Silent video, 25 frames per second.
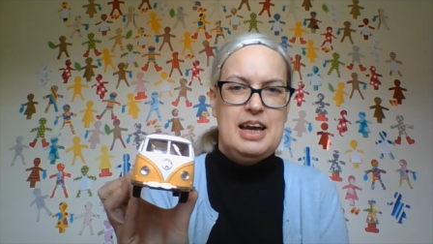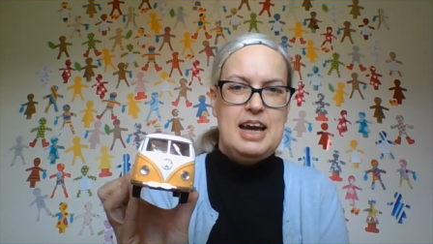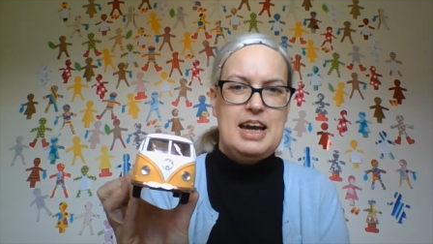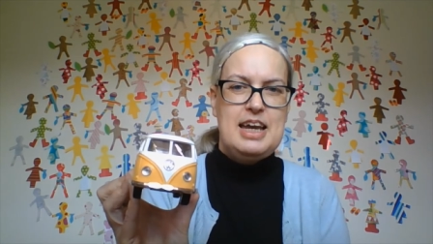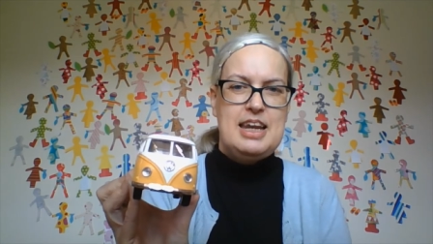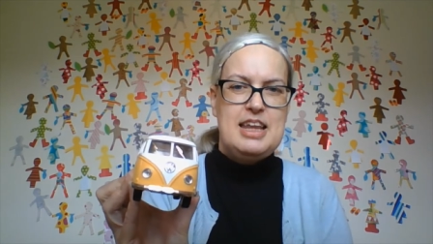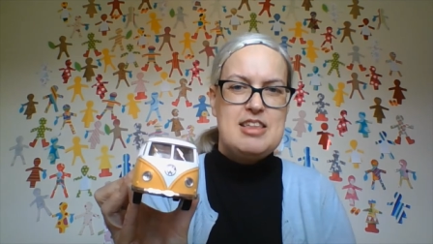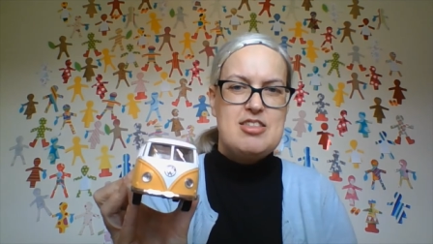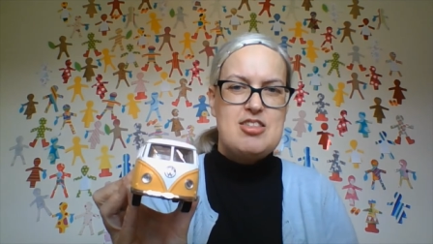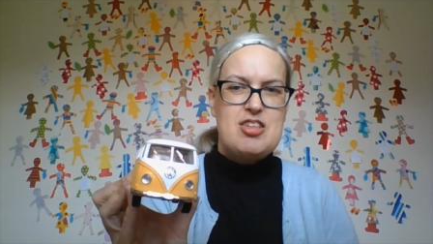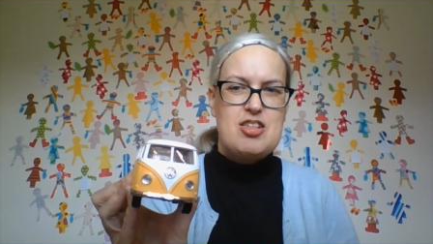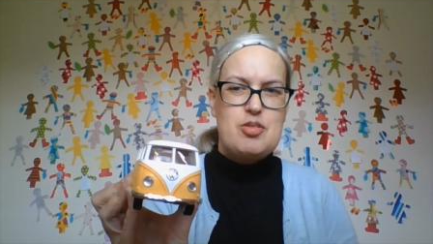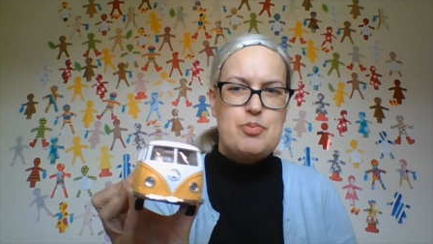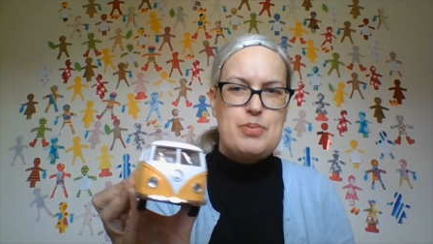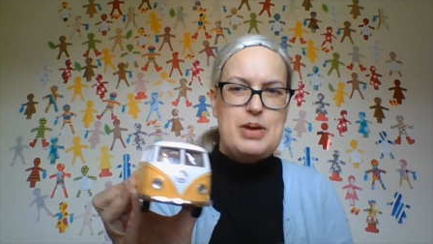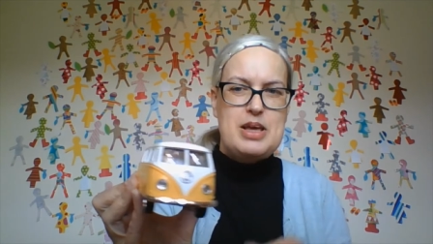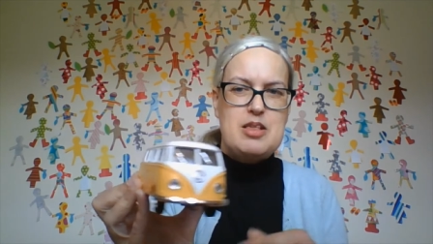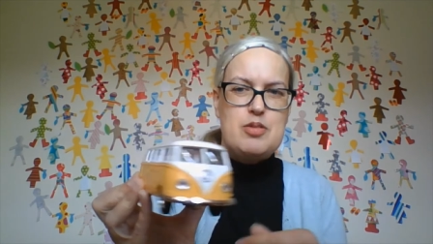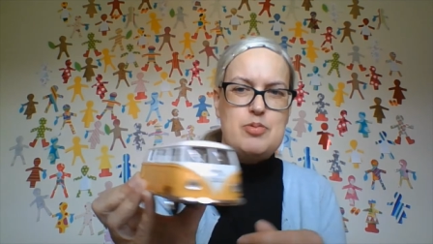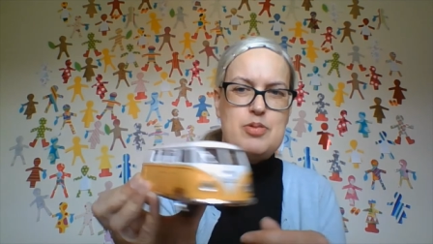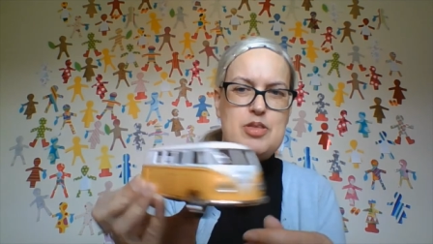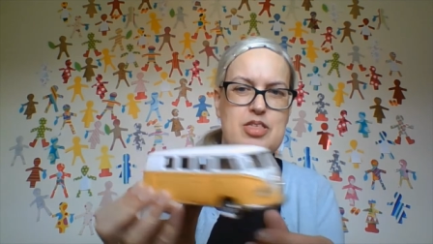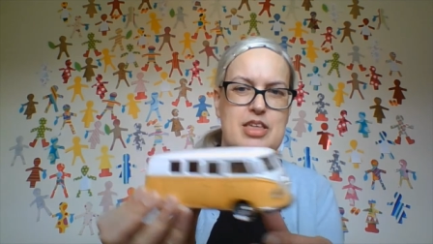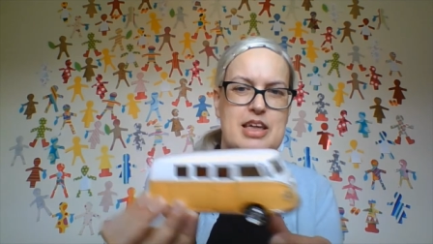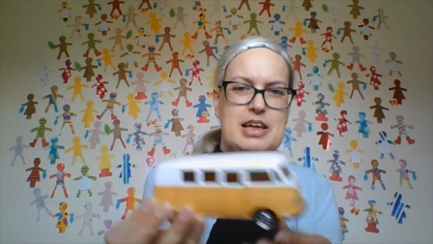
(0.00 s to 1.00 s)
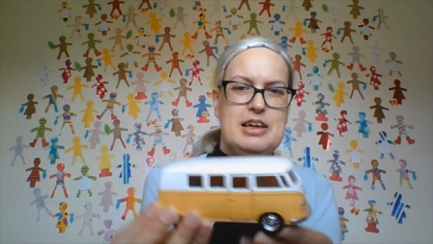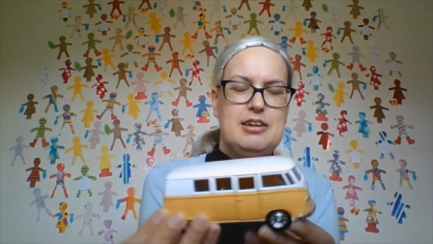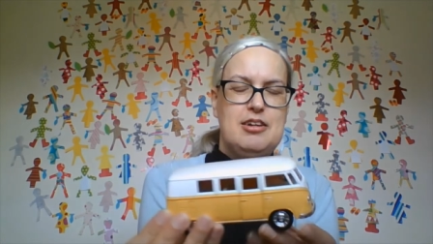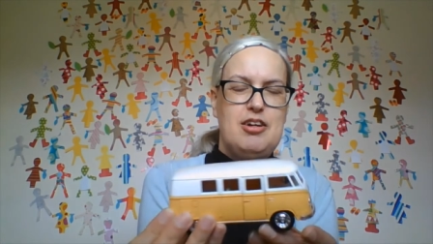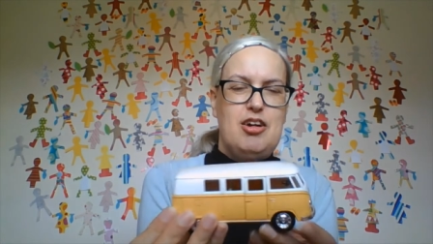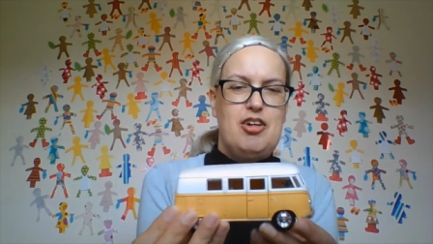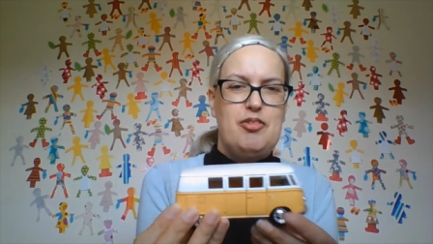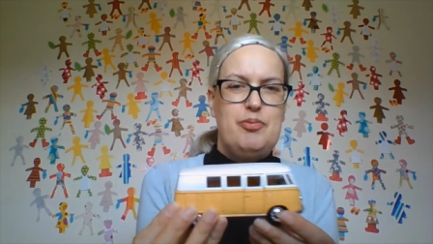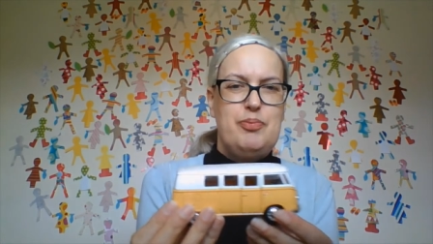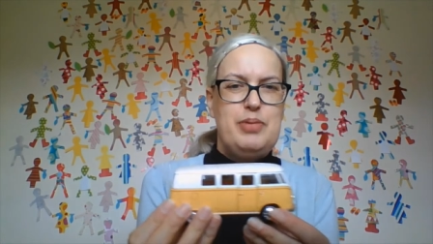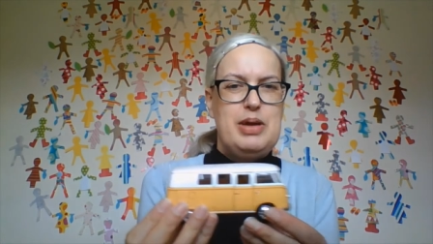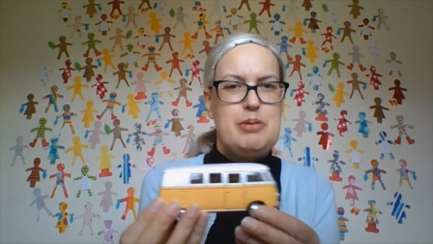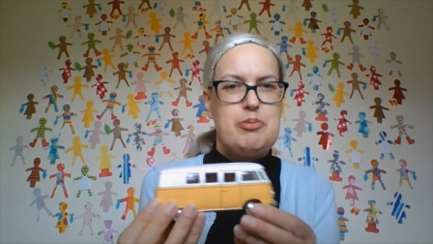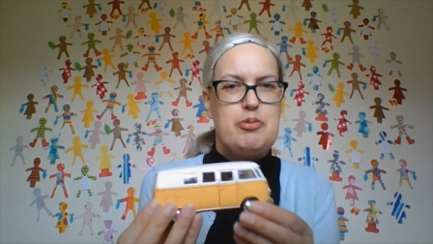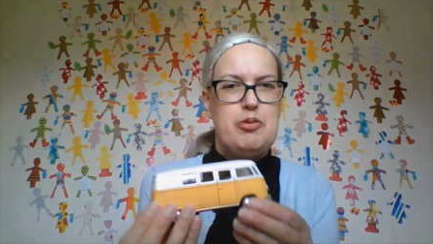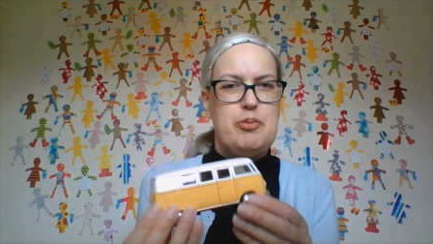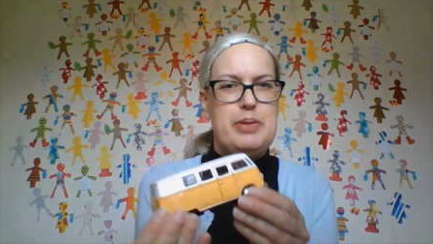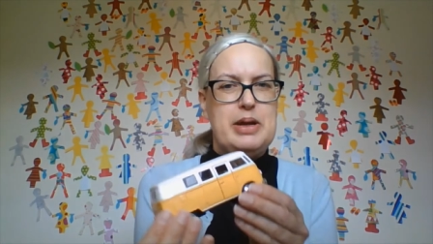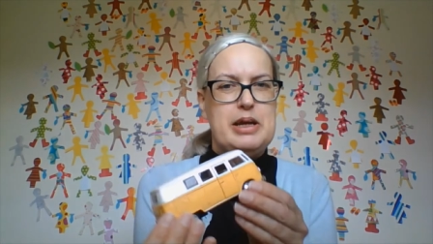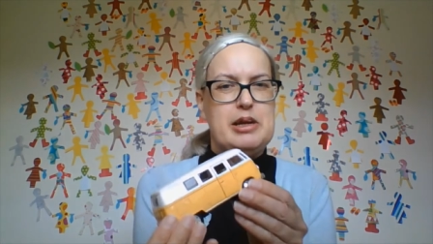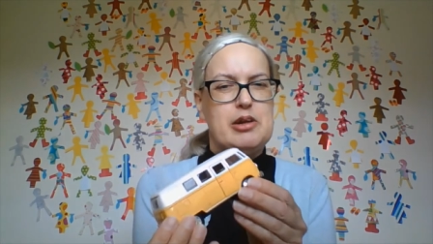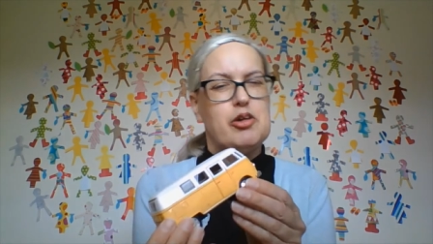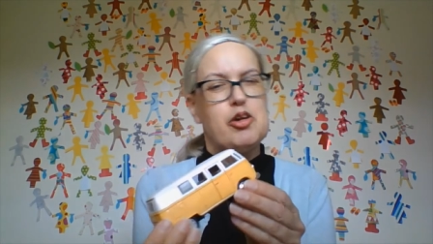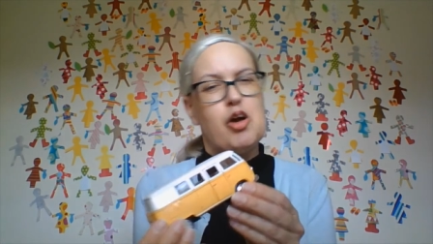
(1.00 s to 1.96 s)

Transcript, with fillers: And it just makes me think of people being